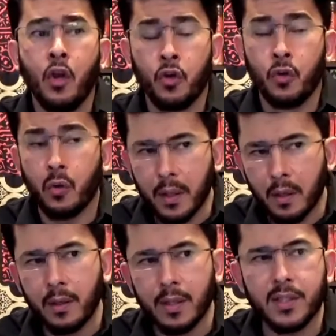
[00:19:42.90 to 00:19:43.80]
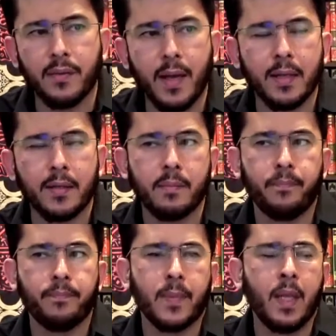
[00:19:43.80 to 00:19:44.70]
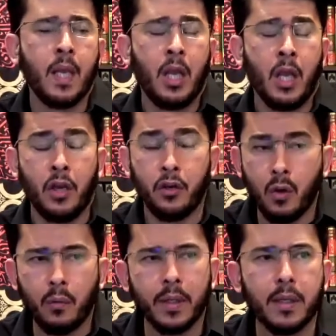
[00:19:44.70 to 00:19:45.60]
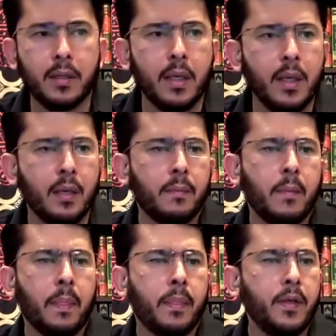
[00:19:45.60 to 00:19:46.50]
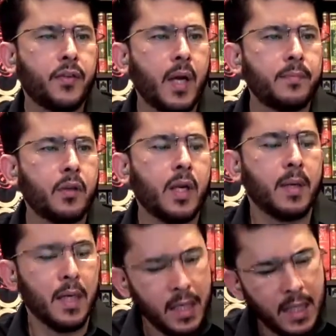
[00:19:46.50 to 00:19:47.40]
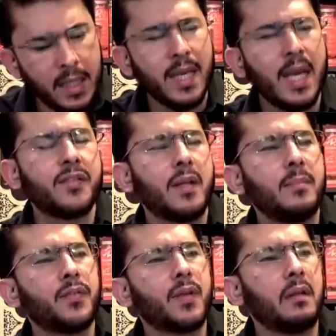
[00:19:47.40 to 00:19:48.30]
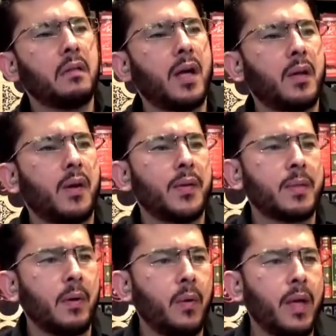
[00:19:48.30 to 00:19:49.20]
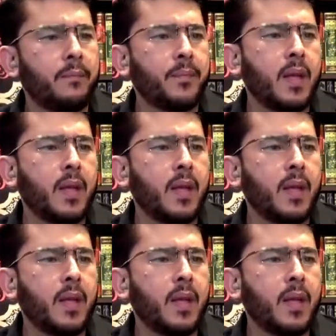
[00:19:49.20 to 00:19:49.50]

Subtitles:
knowing all these facts and knowing that these times are coming, and he takes the Nabi sallallahu alayhi wa sallam away